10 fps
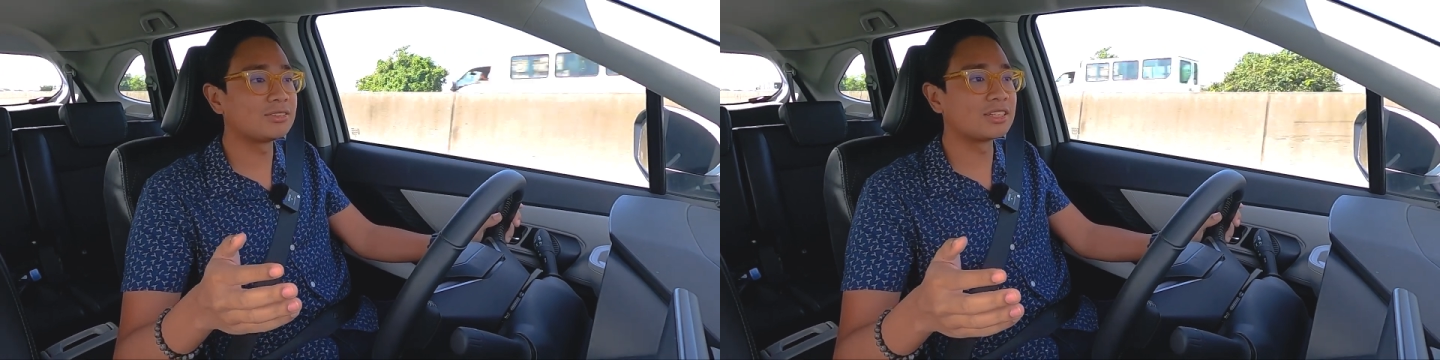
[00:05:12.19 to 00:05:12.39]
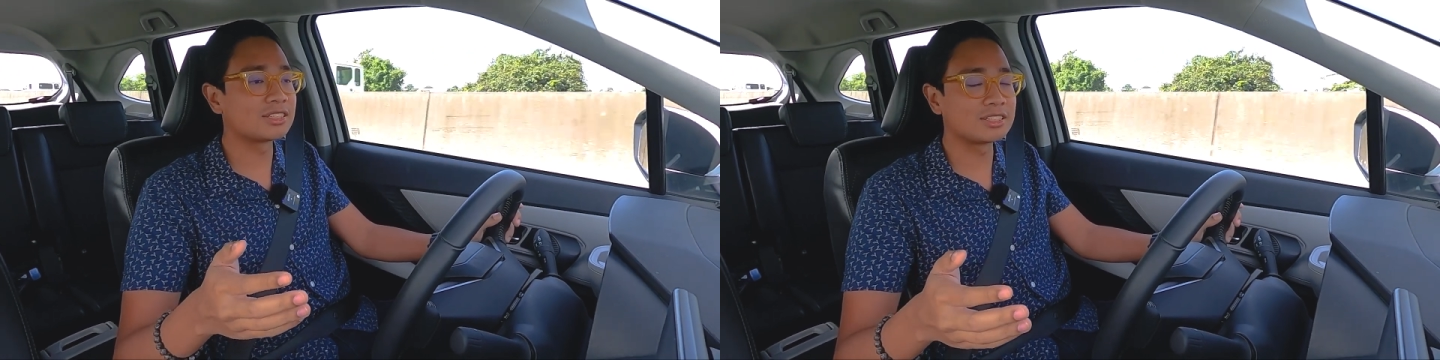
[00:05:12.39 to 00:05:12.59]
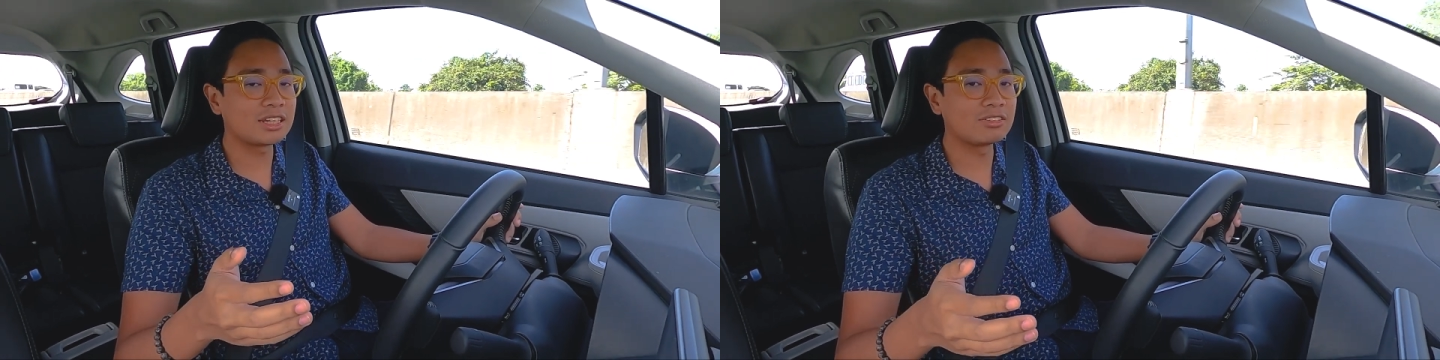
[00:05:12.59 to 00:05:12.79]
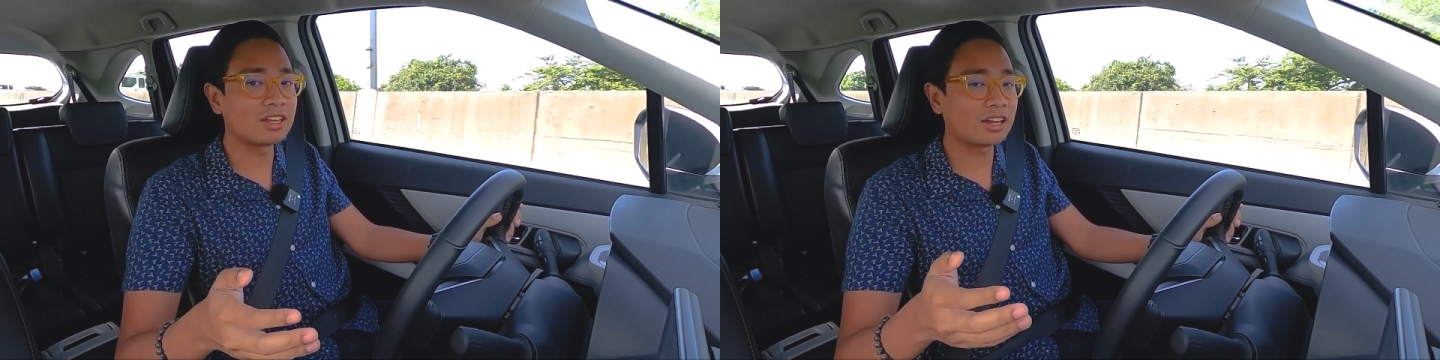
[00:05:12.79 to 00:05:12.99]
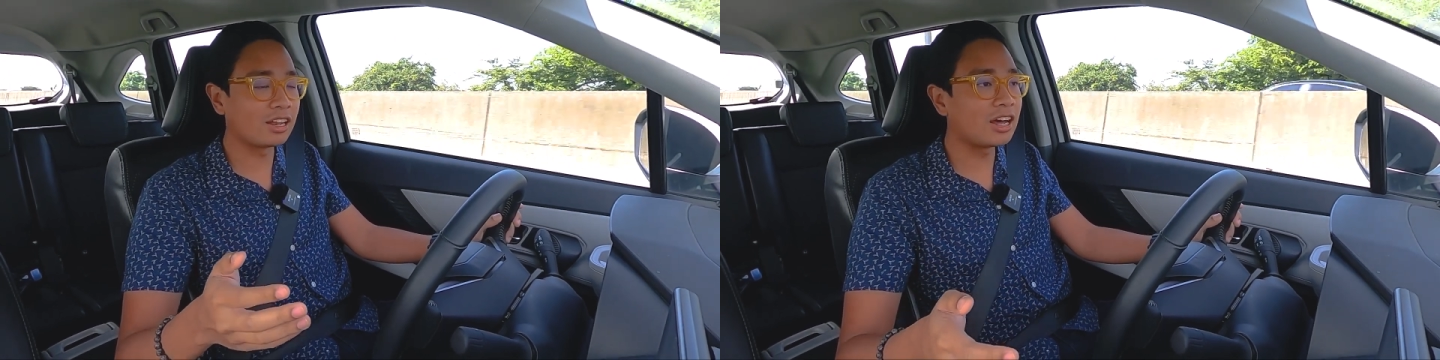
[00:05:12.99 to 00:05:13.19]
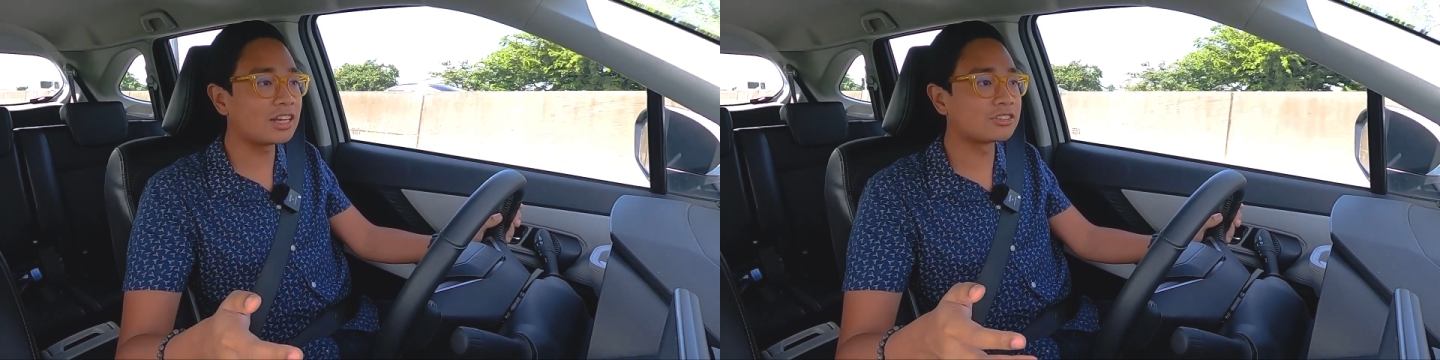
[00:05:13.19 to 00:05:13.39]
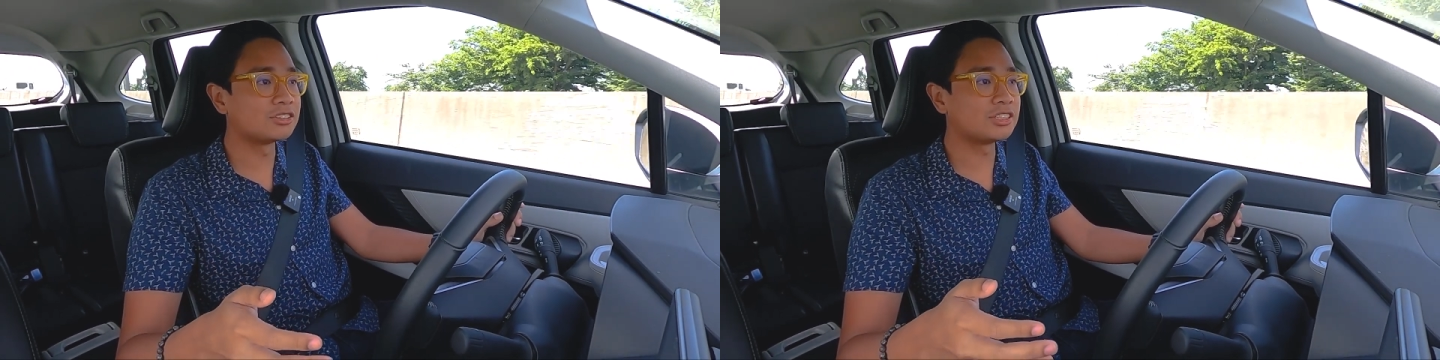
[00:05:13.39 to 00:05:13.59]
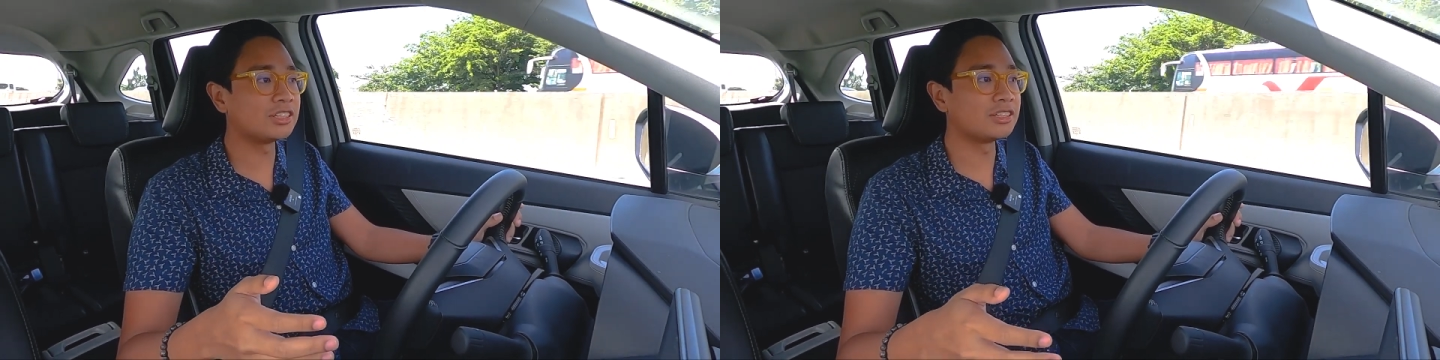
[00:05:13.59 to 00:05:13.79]
doesn't sound like a lot
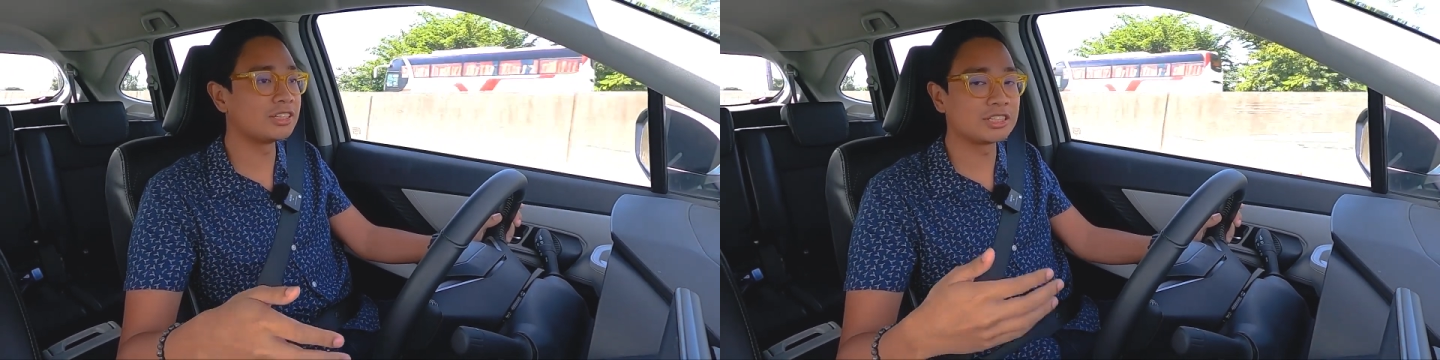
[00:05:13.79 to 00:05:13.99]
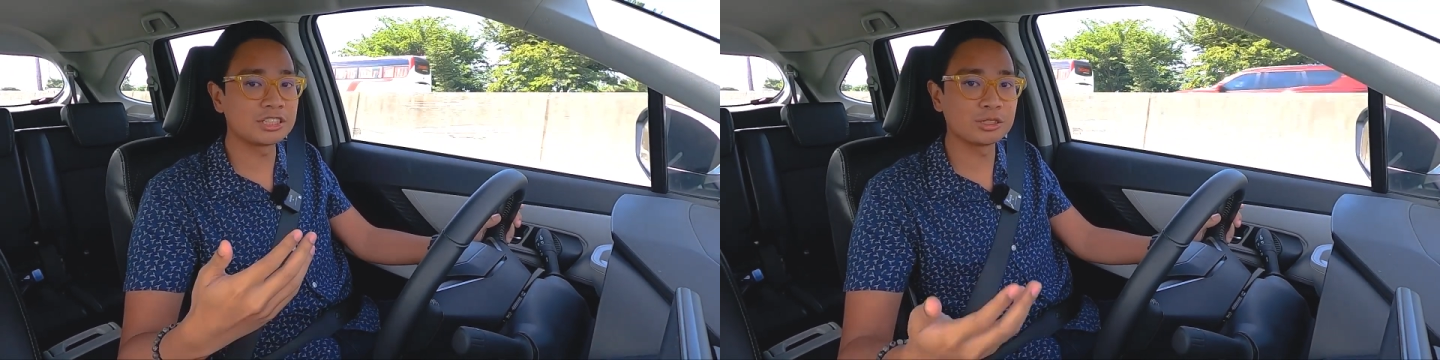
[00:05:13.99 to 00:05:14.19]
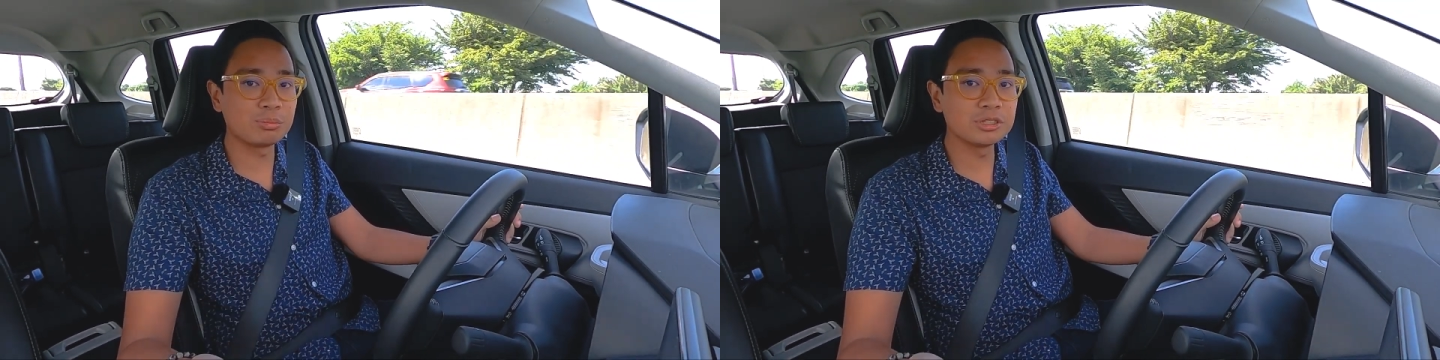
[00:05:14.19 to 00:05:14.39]
considering this is